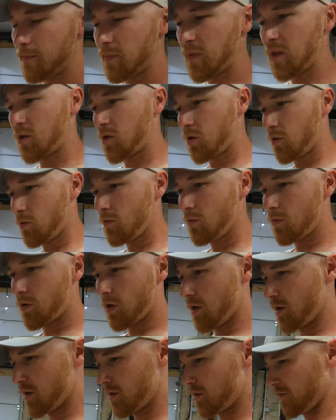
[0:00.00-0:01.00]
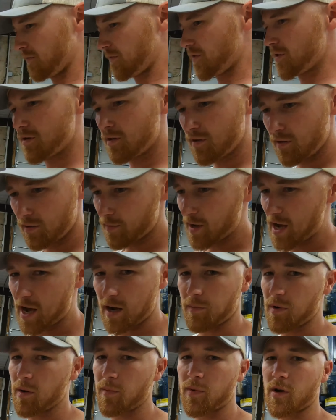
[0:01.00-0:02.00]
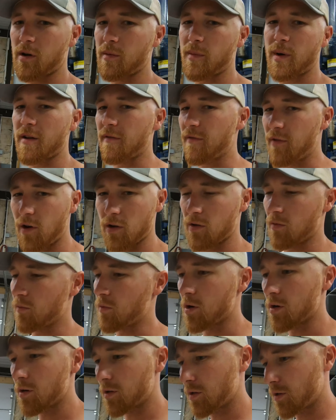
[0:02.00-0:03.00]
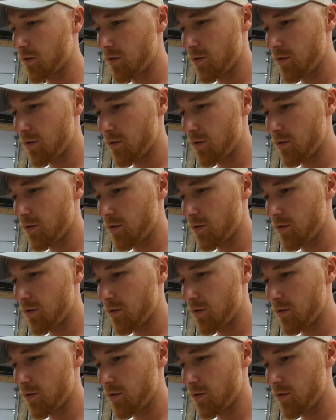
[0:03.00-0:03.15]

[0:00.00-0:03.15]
The two, the front and the back bumper are by far the worst,